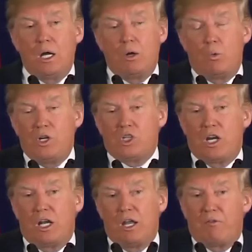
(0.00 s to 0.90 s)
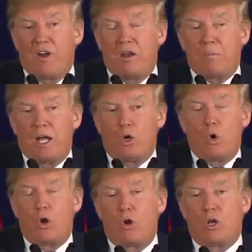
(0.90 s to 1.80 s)
Uh, recently, a friend of mine
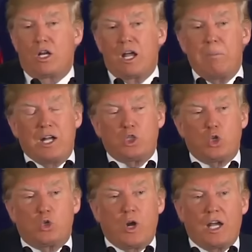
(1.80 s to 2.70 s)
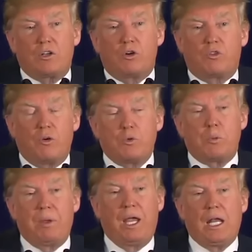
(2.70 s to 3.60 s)
ordered the Komatsu tractors from
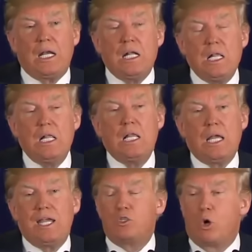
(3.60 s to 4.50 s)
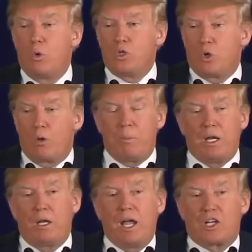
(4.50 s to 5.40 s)
Japan. He's always ordered,
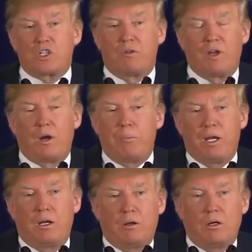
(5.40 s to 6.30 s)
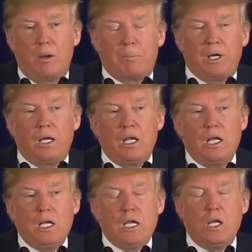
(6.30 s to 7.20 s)
big excavator, big company.
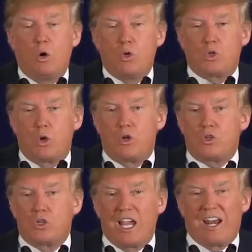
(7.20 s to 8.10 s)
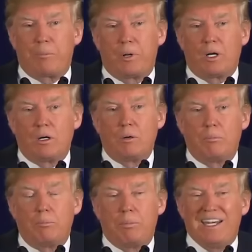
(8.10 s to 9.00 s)
He always orders Caterpillar.
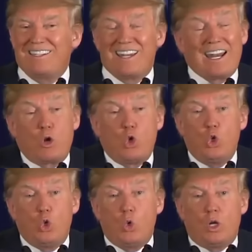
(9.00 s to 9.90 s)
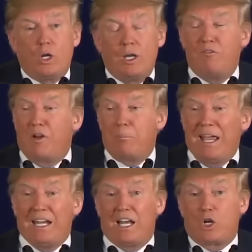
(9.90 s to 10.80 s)
But he said, I couldn't do it. He felt
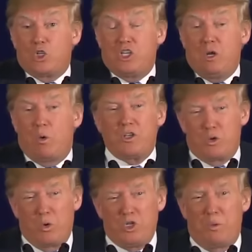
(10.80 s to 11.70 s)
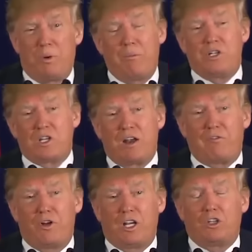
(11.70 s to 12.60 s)
badly. I could see. I said, What's your problem? He said, I
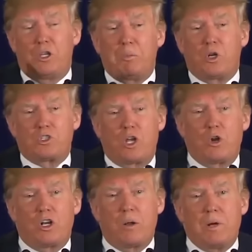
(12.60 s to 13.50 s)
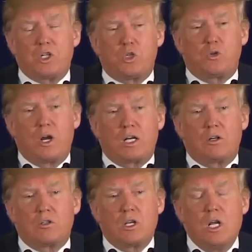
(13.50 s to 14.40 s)
feel guilty because I ordered Komatsu
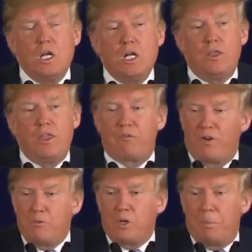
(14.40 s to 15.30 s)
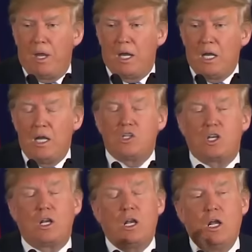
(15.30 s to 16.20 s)
tractors. They're from Japan. He
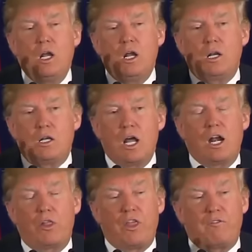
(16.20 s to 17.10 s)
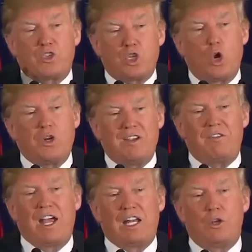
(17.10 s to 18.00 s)
said, Donald, they've so
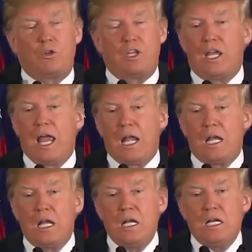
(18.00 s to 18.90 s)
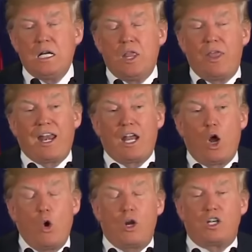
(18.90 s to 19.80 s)
devalued the yen that I
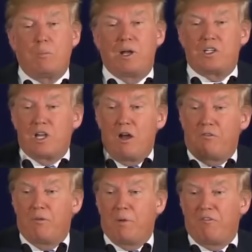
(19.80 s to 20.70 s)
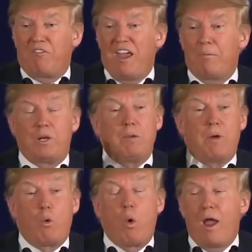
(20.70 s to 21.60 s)
owed it to myself and my family,
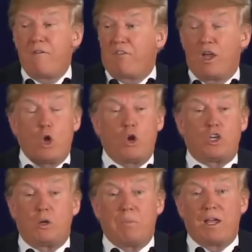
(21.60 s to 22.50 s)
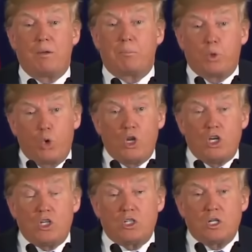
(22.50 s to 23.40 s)
my wife, I owed it to my
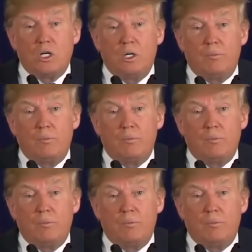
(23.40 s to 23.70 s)
employees